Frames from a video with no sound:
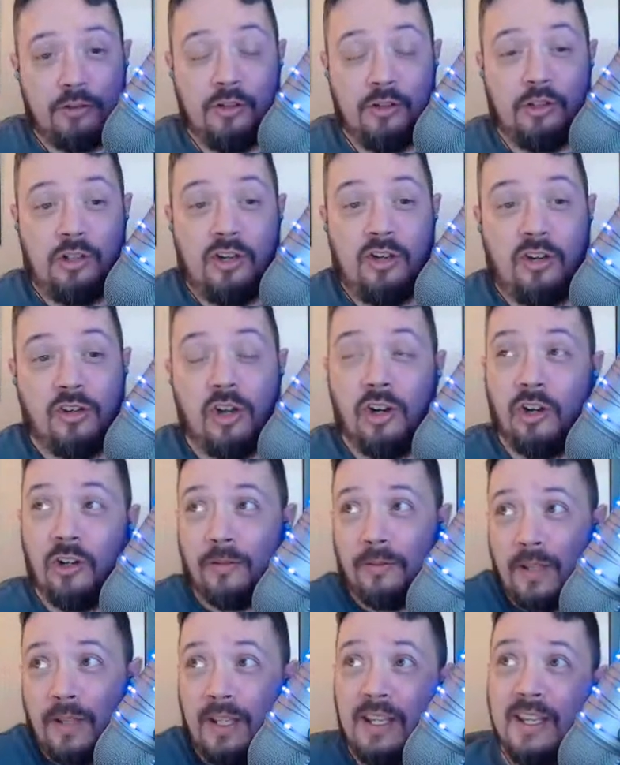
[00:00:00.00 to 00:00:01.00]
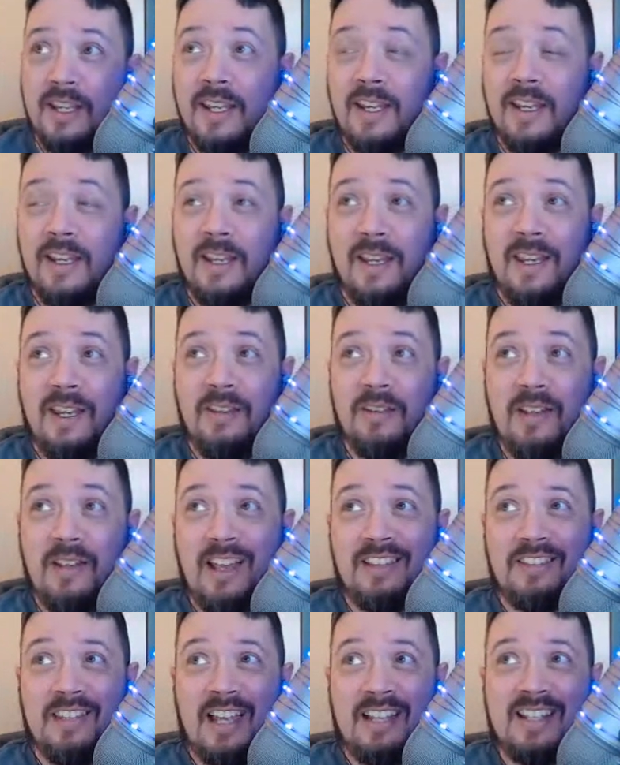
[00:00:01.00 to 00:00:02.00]
the long haul. And
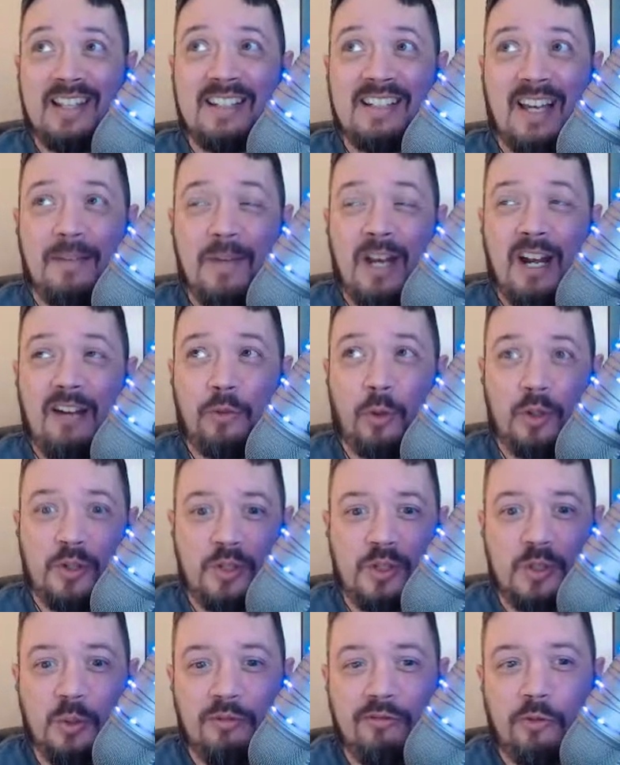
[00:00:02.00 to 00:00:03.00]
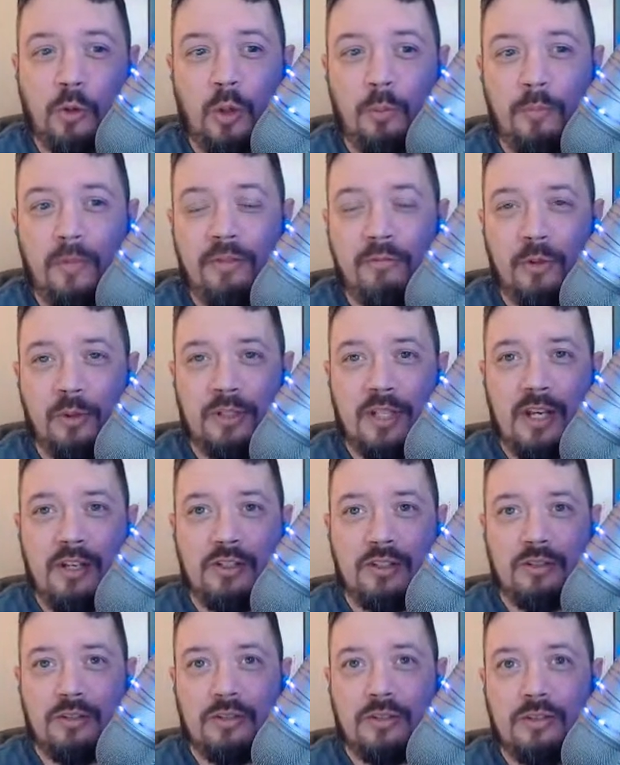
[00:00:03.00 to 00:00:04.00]
at that time, Air Force was doing 4-month
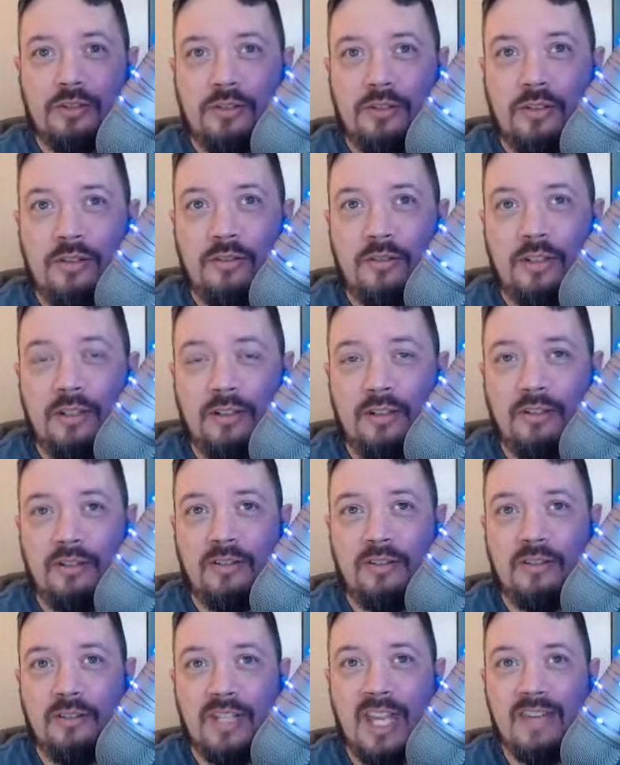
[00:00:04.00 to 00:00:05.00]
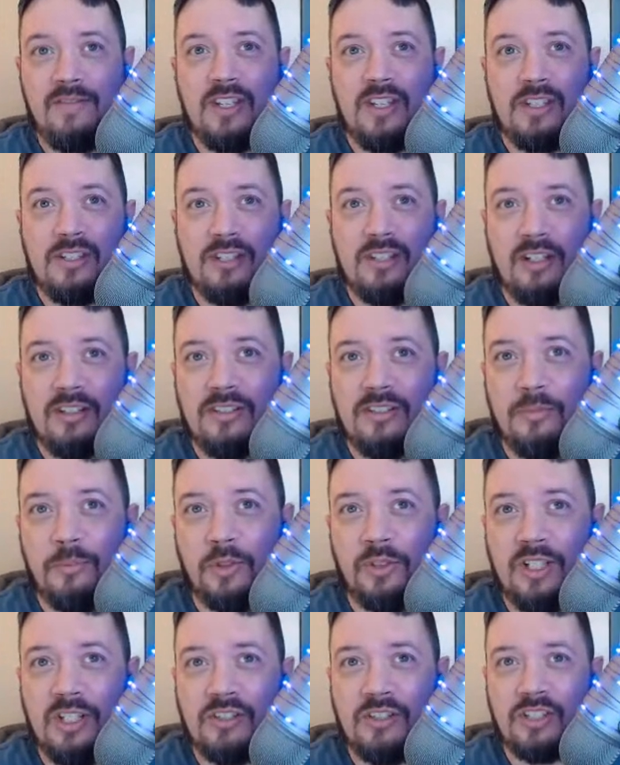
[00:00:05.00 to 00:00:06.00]
rotations, Navy 6 and
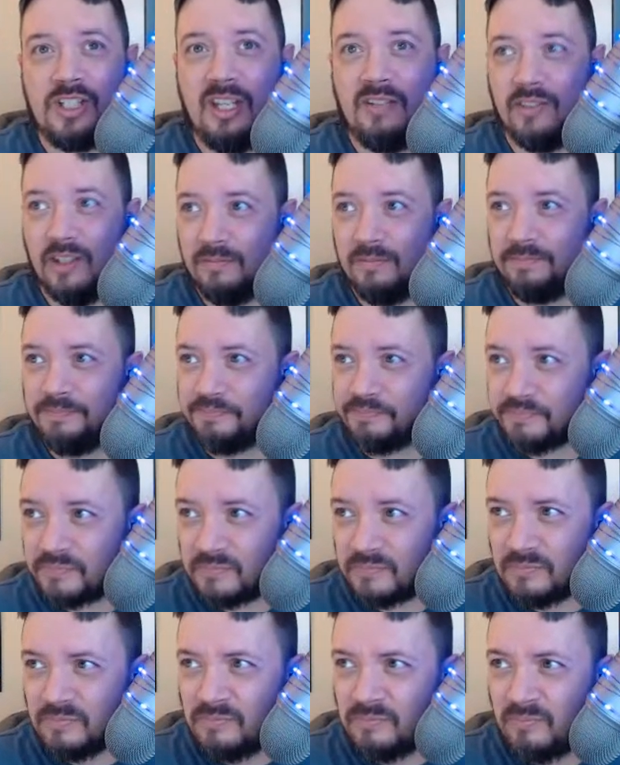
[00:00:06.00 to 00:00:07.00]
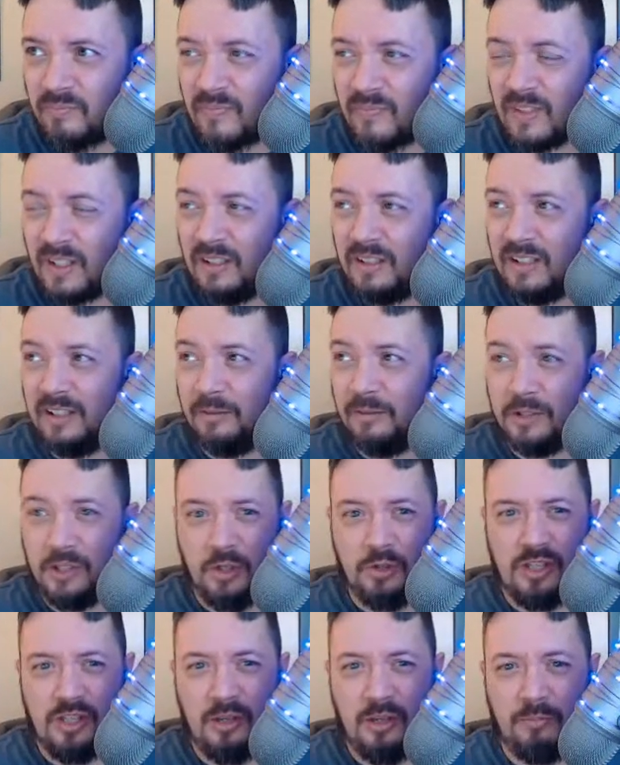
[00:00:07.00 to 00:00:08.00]
Marine 7. Well,
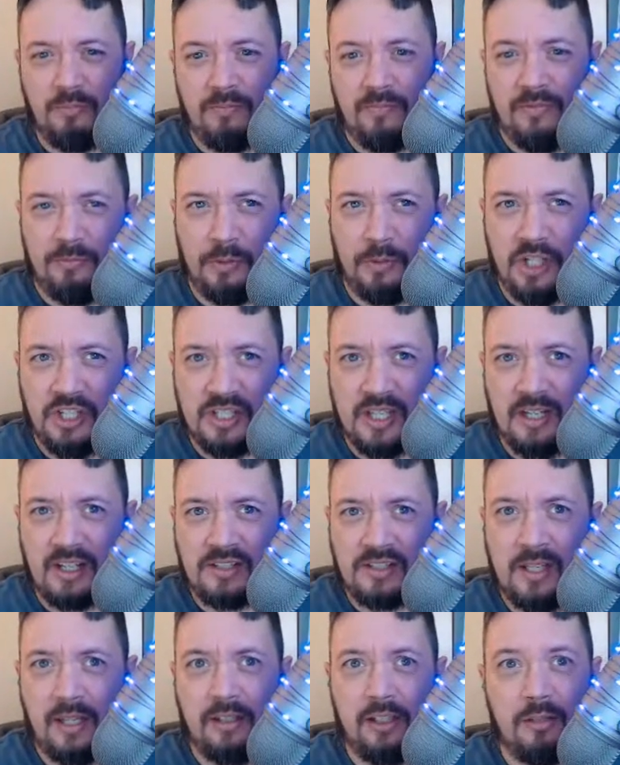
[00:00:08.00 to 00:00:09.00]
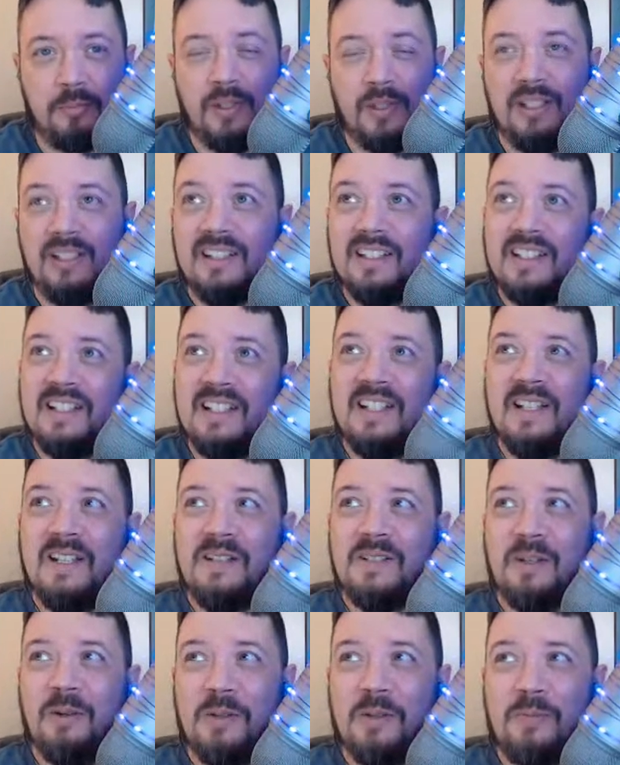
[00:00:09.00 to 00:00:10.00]
usually the Marines got extended, but
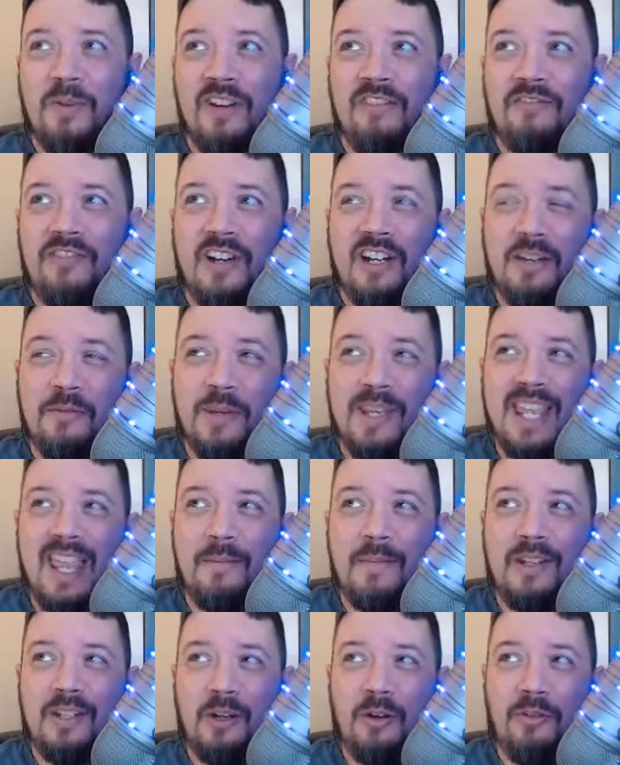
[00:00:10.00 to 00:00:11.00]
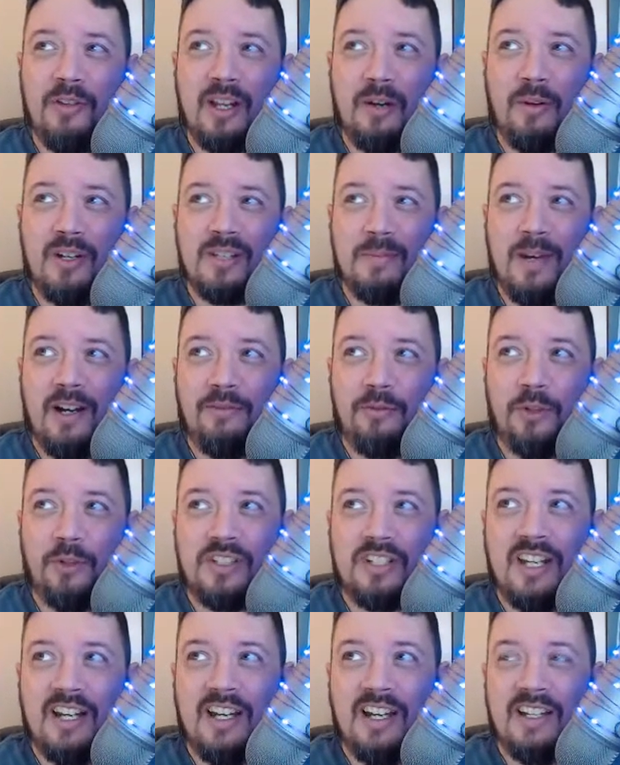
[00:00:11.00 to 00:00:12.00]
so it was pretty funny. We came in over there with some Air Force
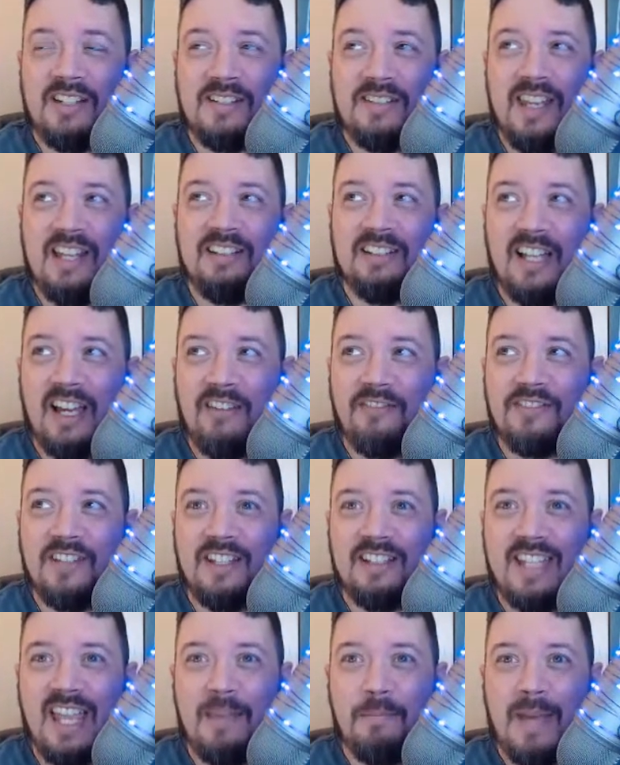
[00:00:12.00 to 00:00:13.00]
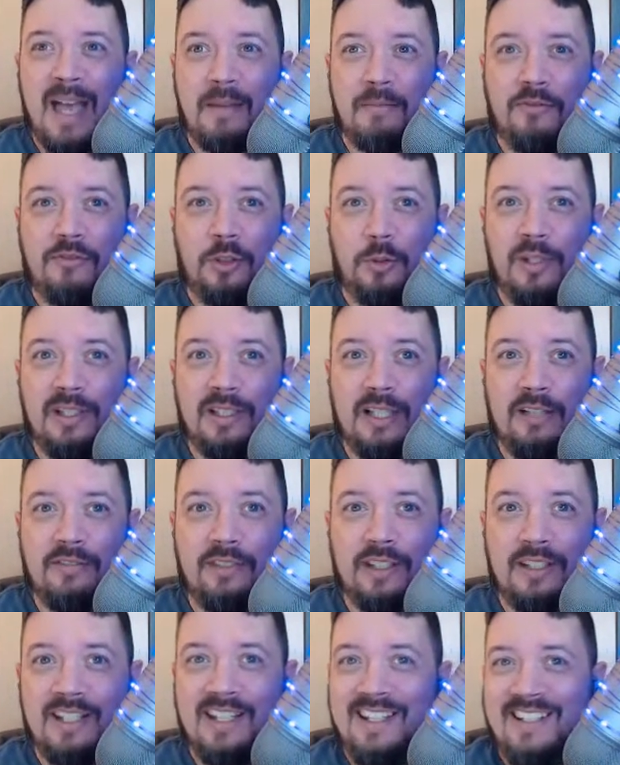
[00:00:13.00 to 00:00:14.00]
guys. They left and came back before we left
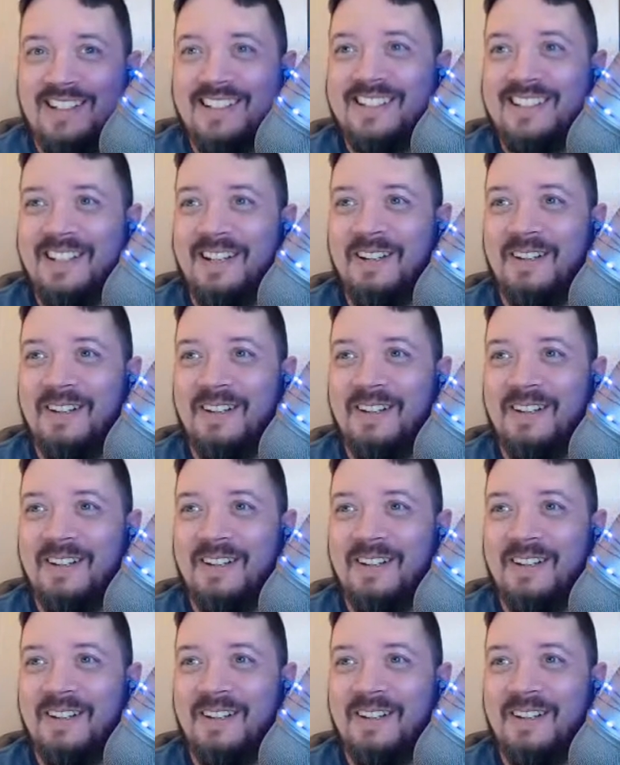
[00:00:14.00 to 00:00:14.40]
again. So